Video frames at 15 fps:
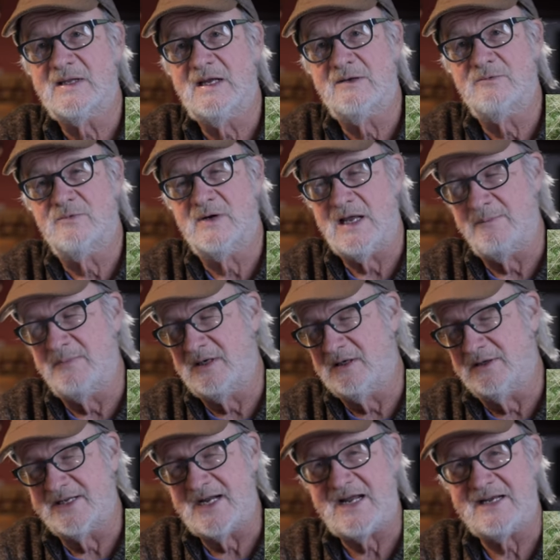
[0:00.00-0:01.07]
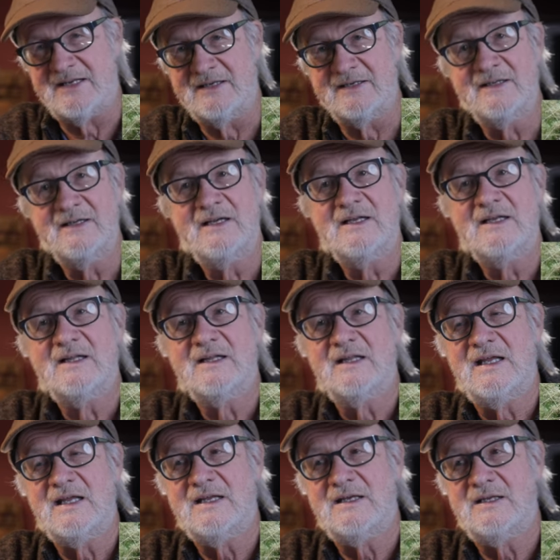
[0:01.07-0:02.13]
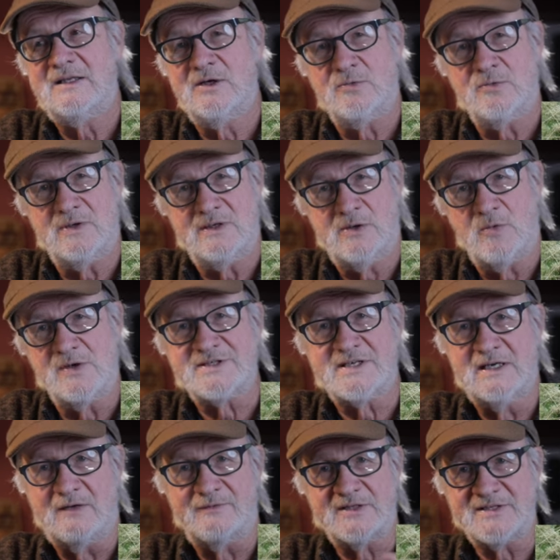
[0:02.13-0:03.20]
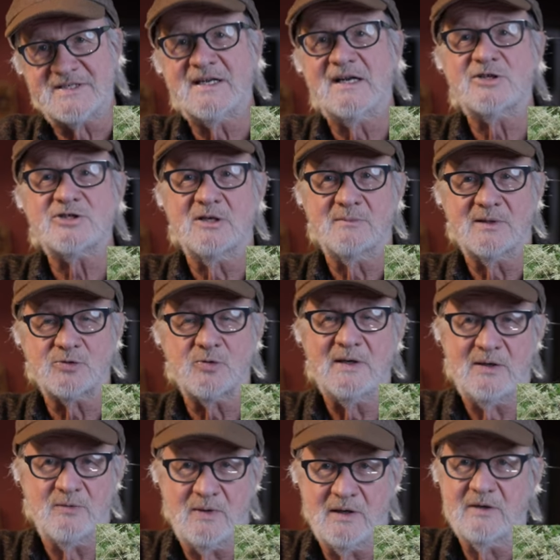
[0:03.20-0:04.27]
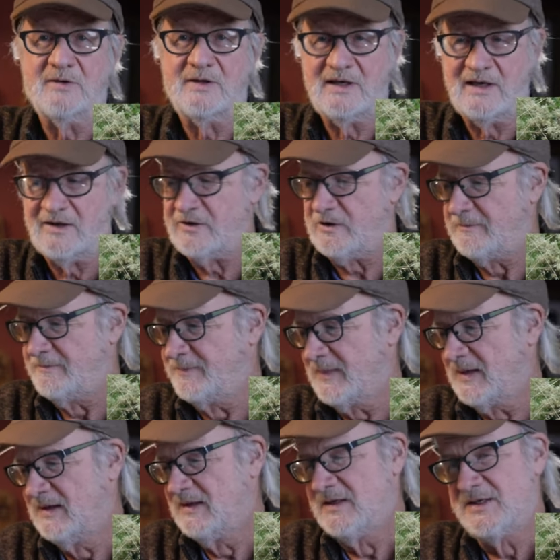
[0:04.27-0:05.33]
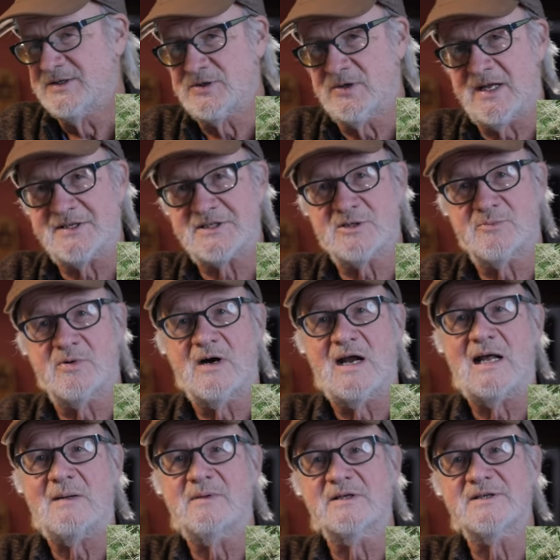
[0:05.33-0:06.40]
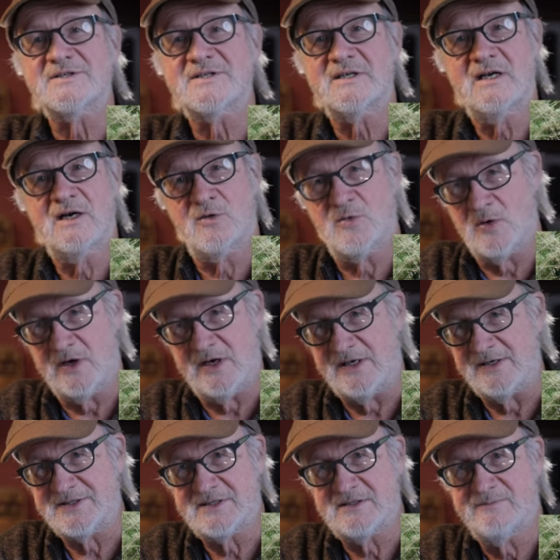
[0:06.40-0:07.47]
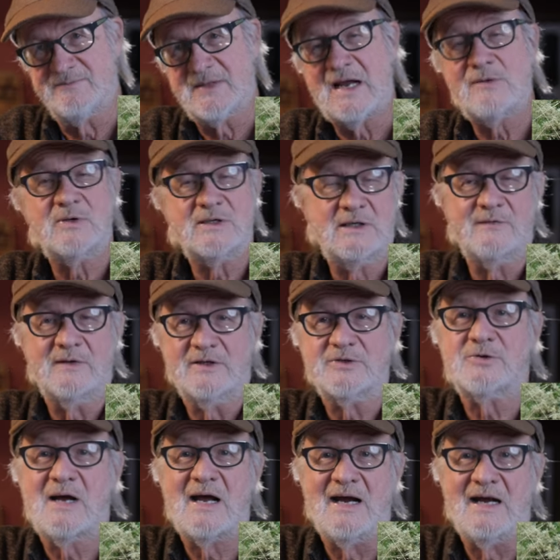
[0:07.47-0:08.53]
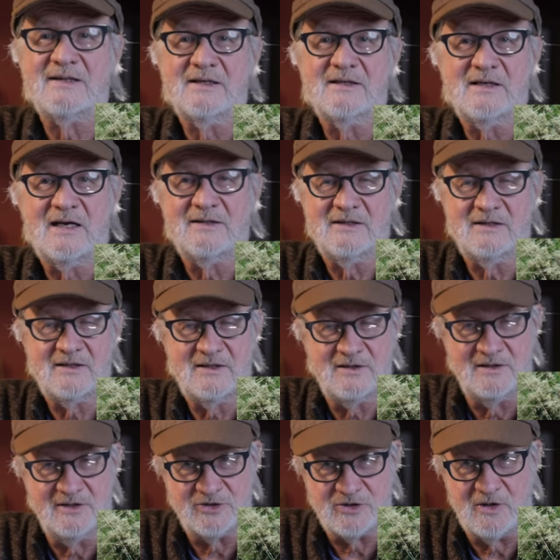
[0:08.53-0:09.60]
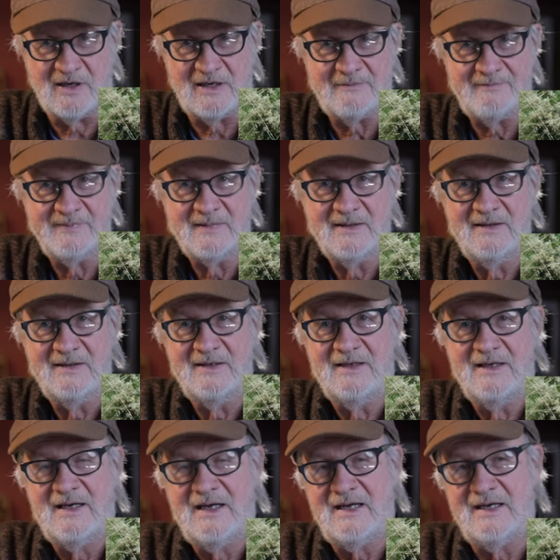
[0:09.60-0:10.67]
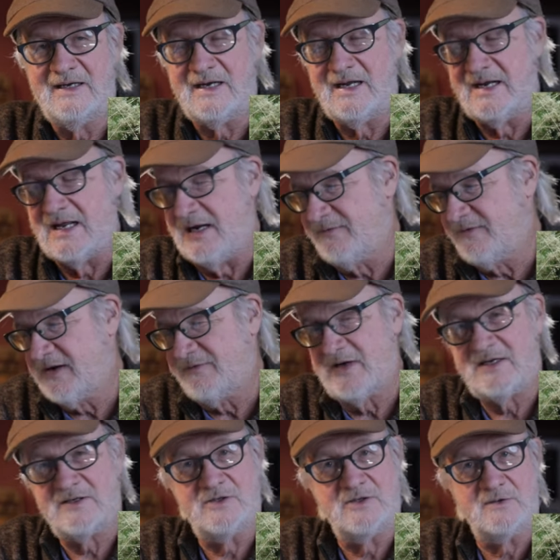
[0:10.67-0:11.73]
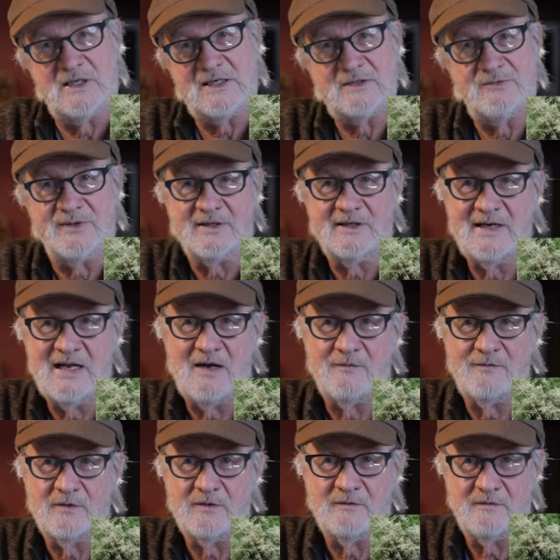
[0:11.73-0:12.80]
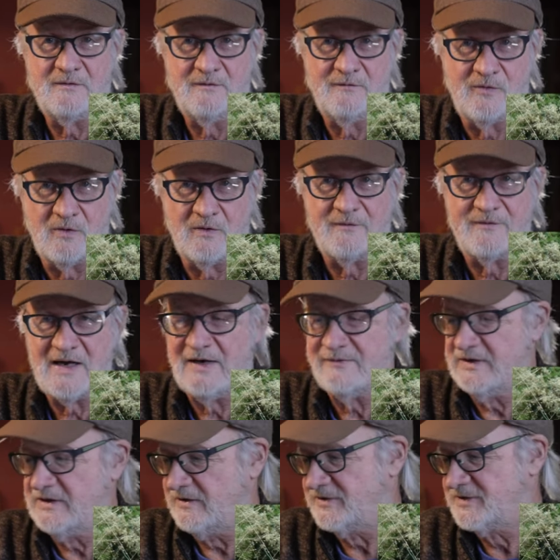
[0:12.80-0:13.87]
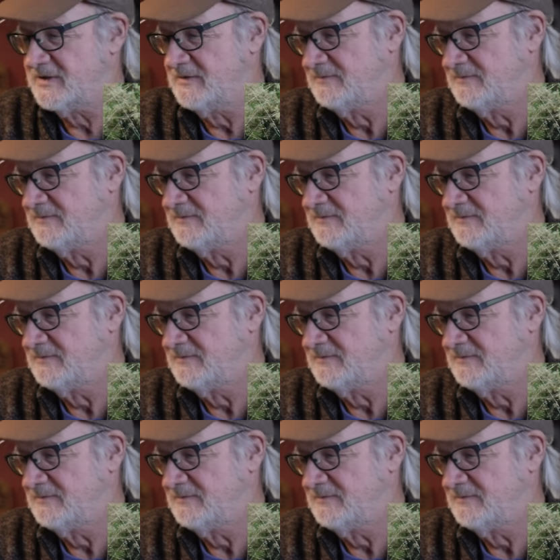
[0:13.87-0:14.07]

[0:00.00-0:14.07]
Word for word: And when I mingled that in, eh, there, there wasn't enough distinction between one or the other. So that's Sporobolus airoides. I would give it a try. I think, I think you'll enjoy it. And again, I have had good luck with it now for four or five years.